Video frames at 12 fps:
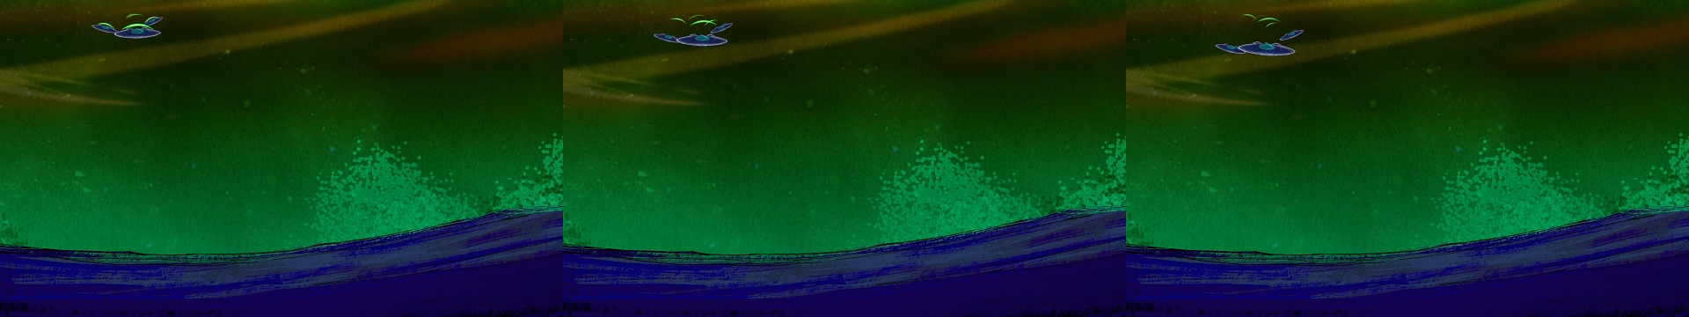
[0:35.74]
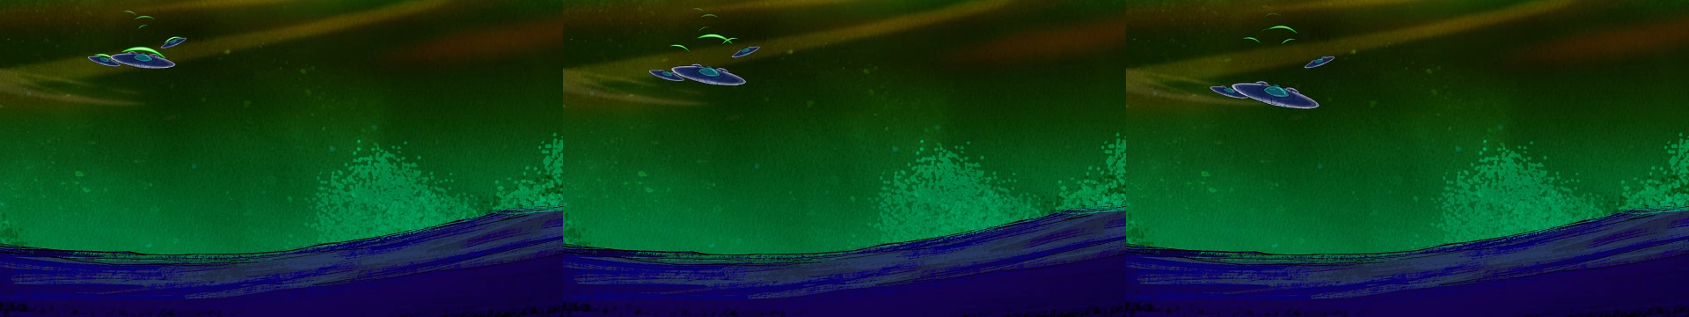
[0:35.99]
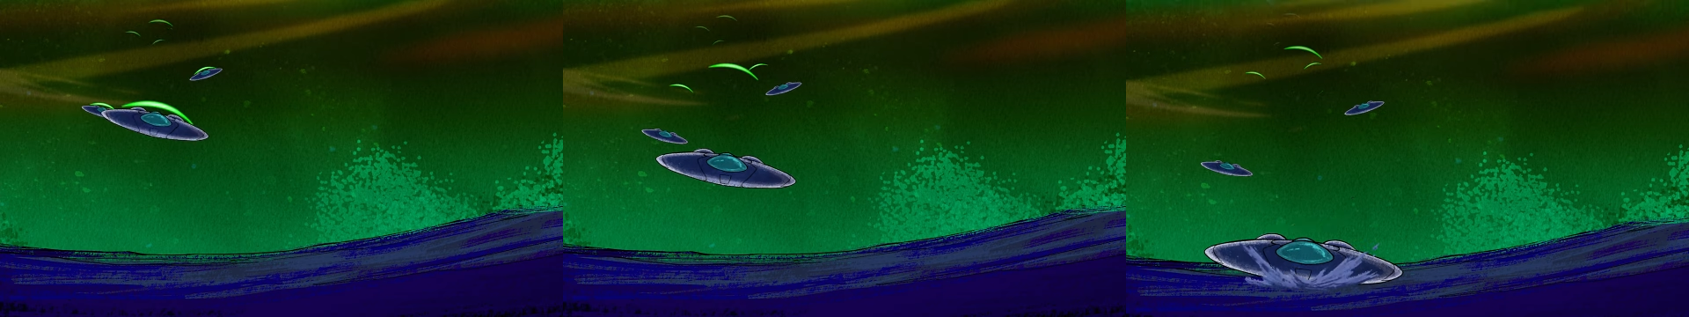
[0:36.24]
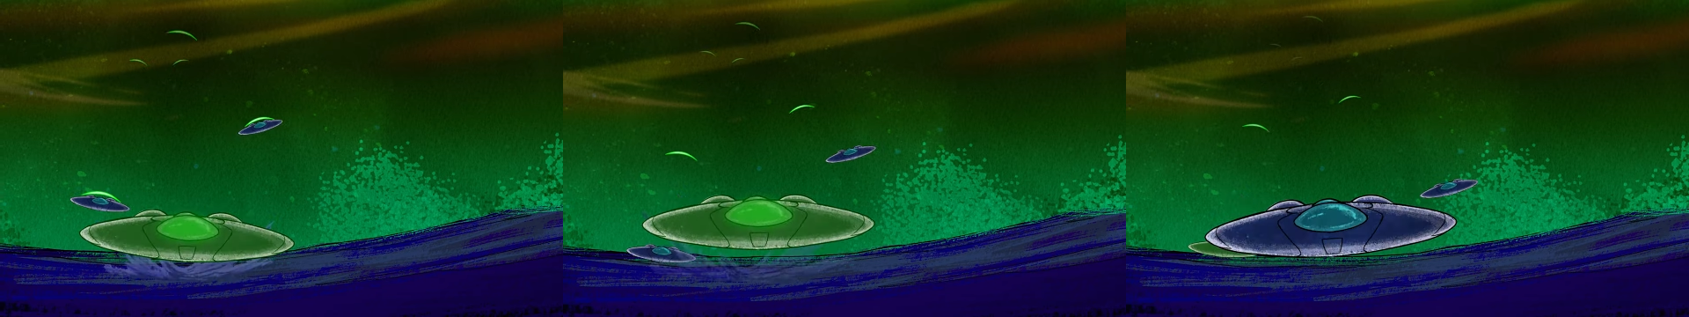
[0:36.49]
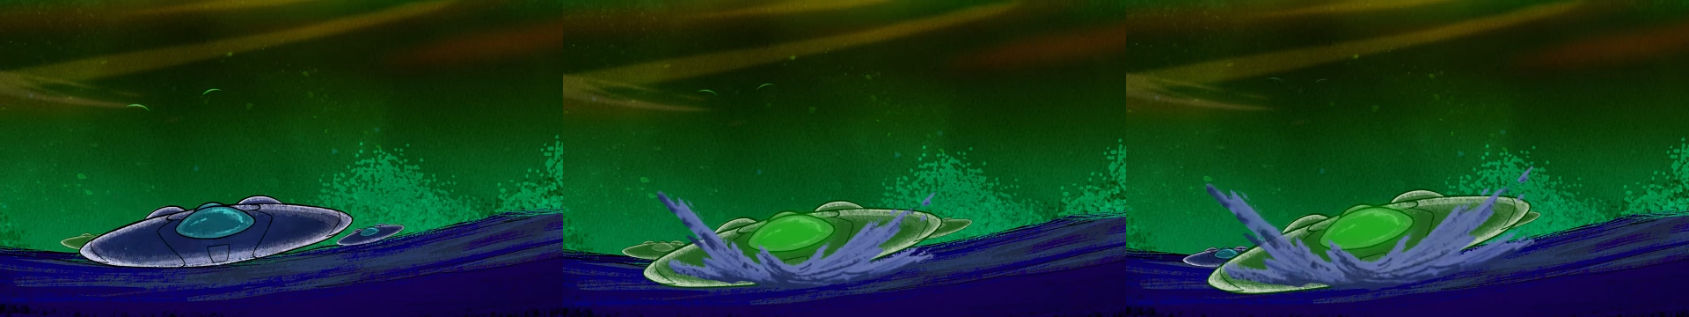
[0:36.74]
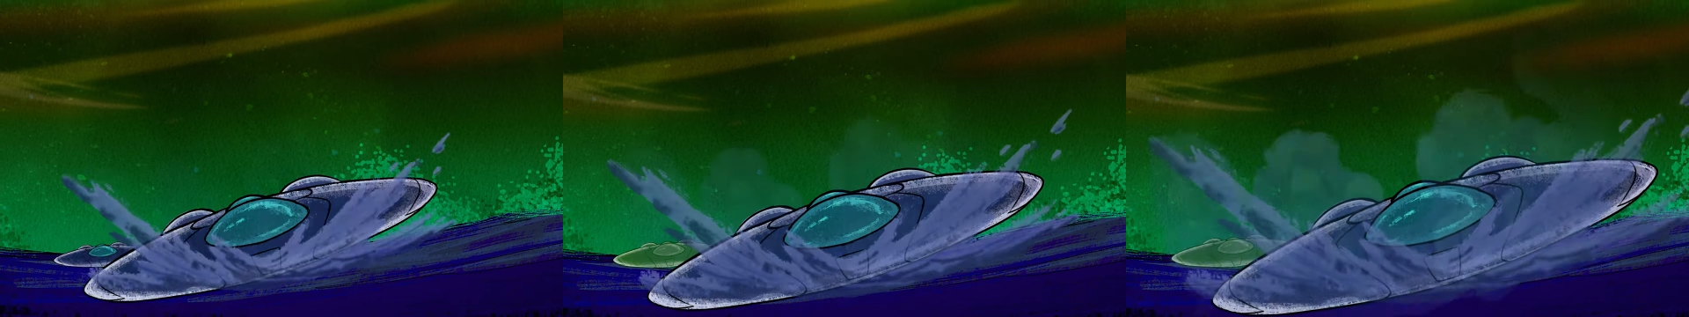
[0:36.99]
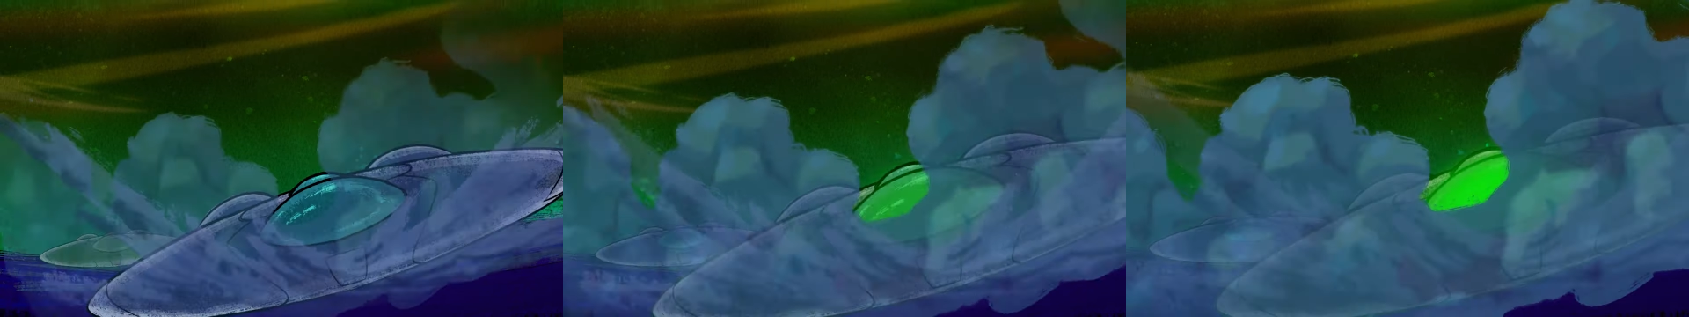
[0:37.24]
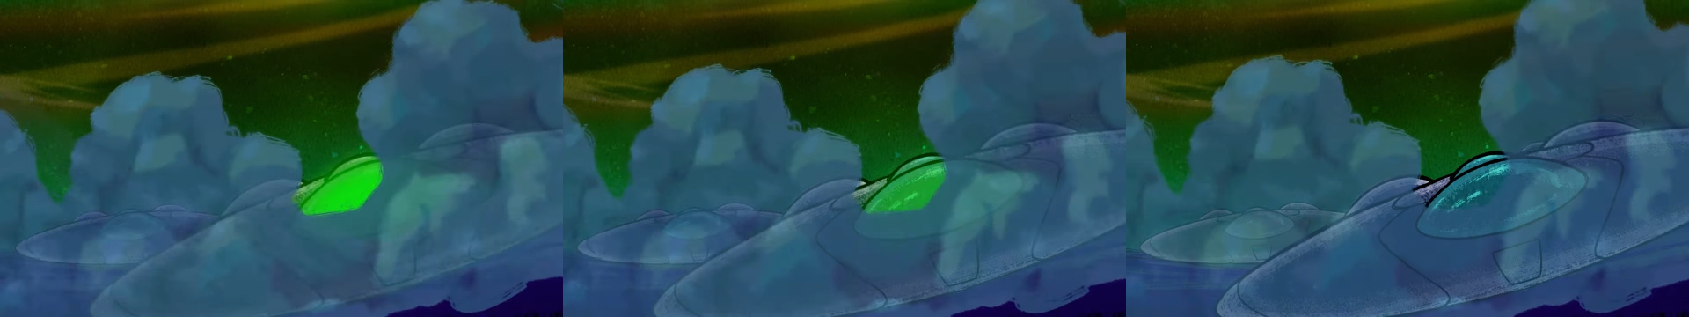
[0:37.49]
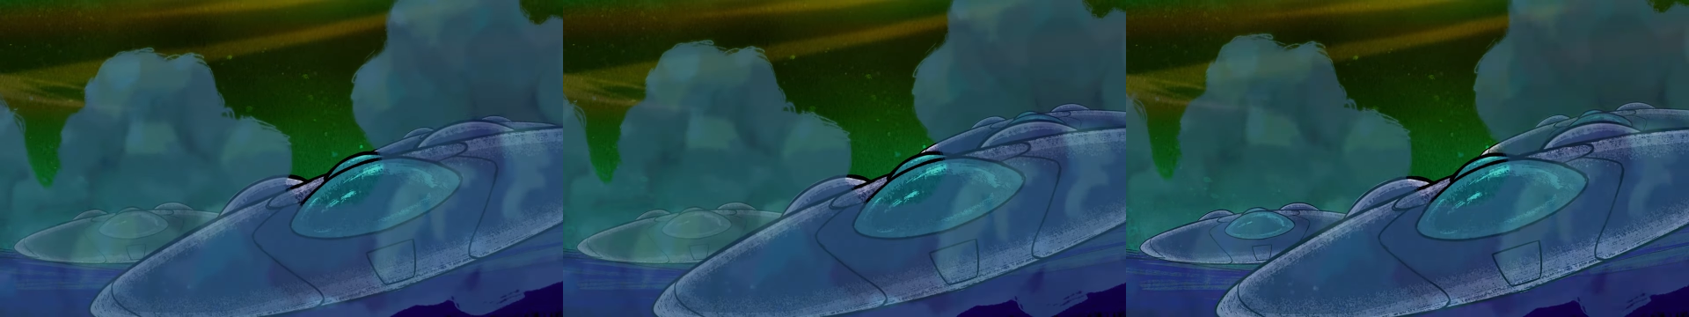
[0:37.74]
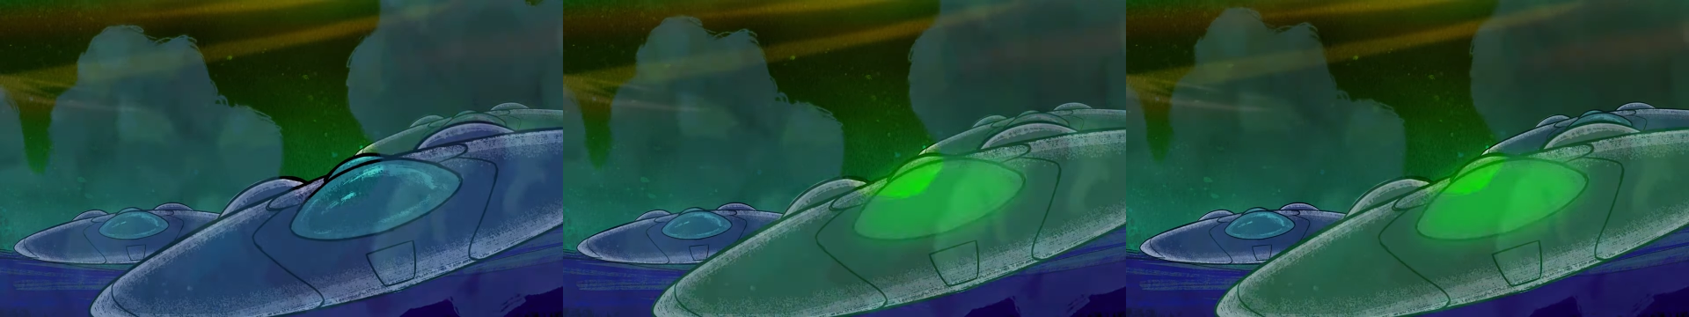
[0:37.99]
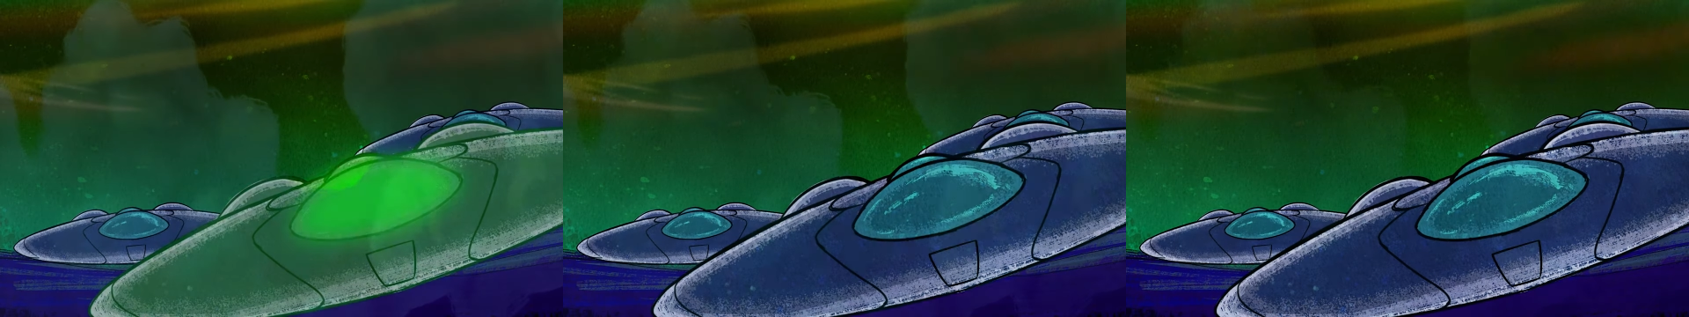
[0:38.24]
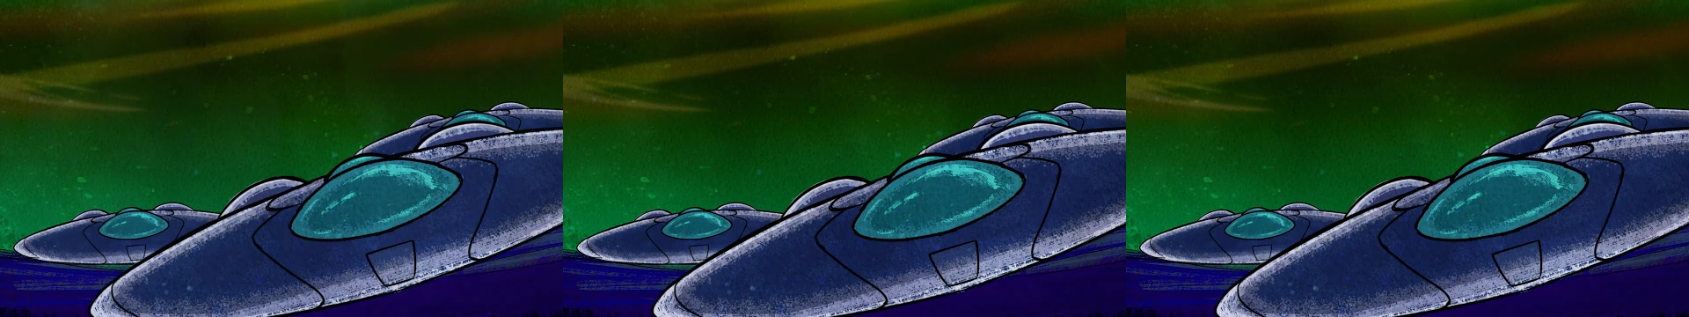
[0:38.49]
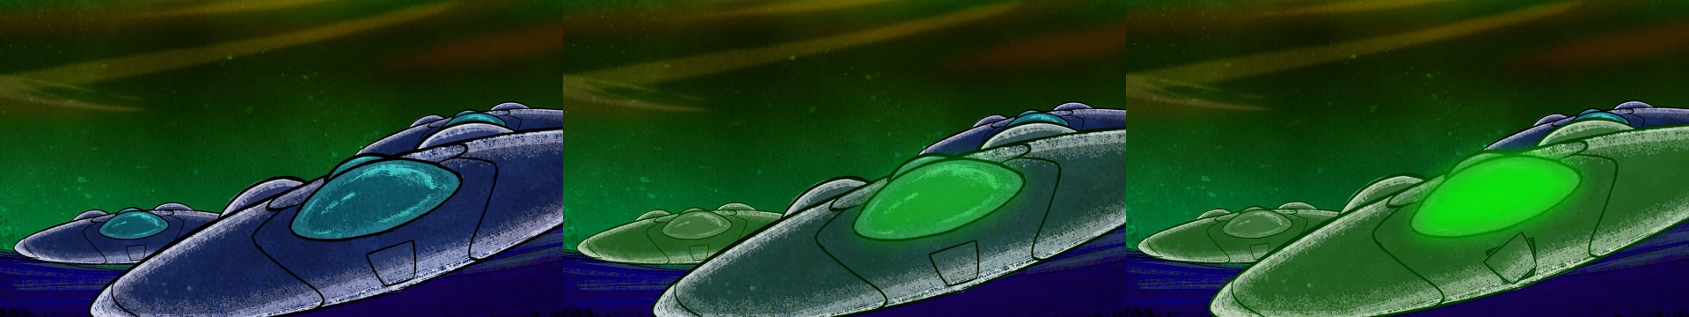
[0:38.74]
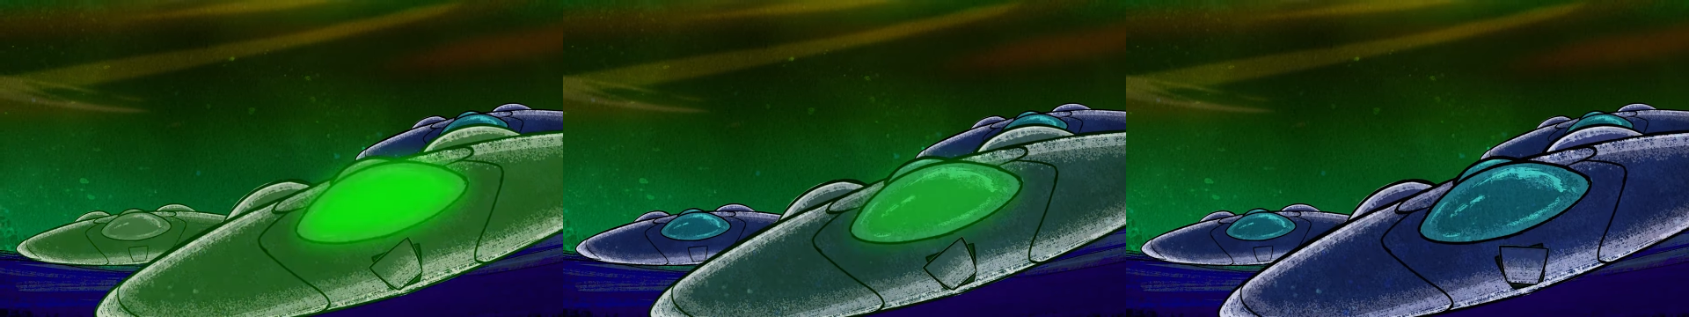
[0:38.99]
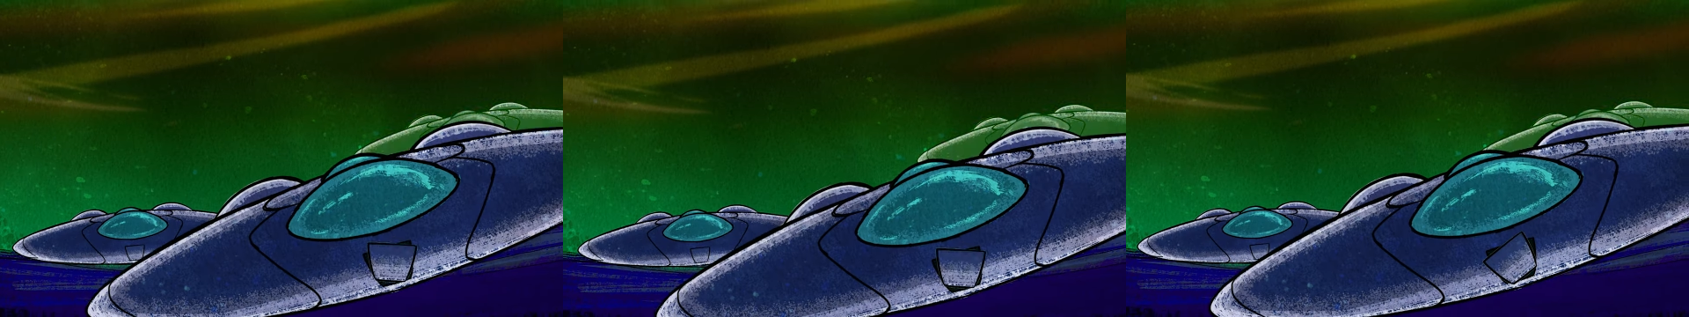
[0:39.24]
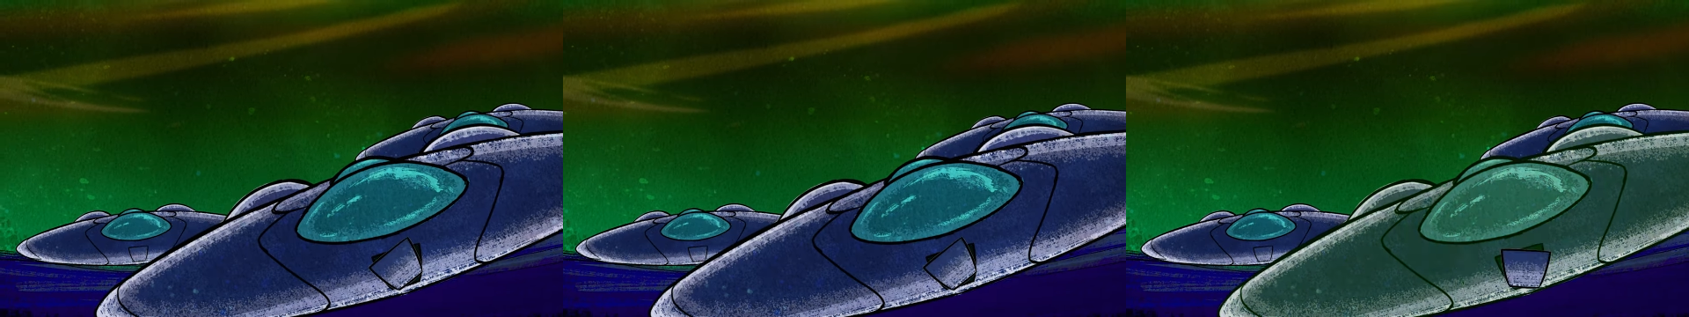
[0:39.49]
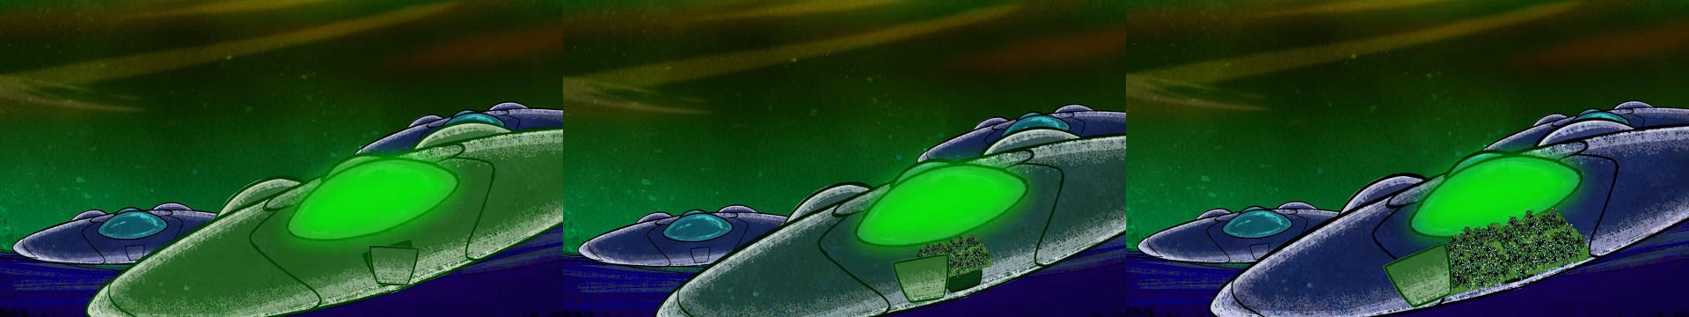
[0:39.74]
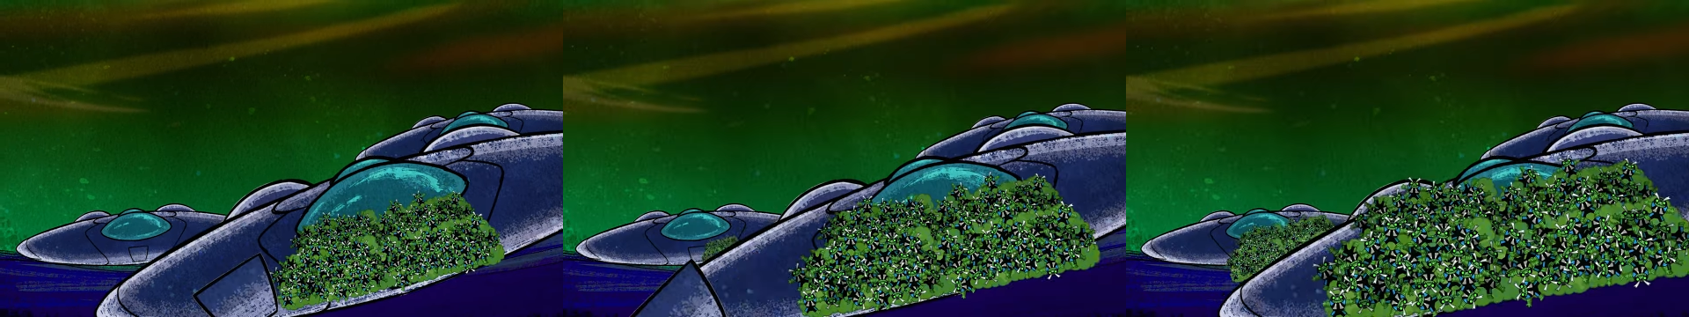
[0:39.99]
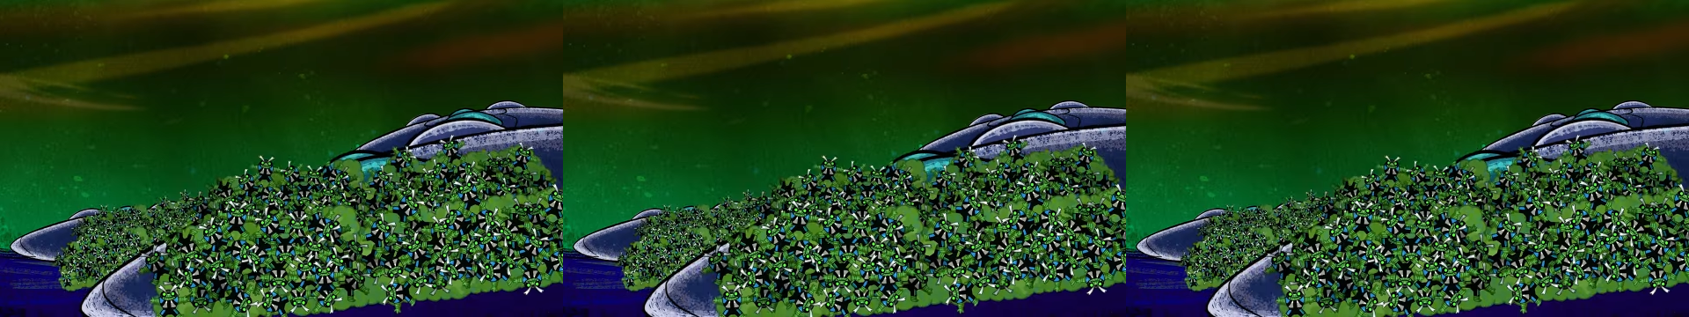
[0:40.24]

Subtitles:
[unreadable: no face in view]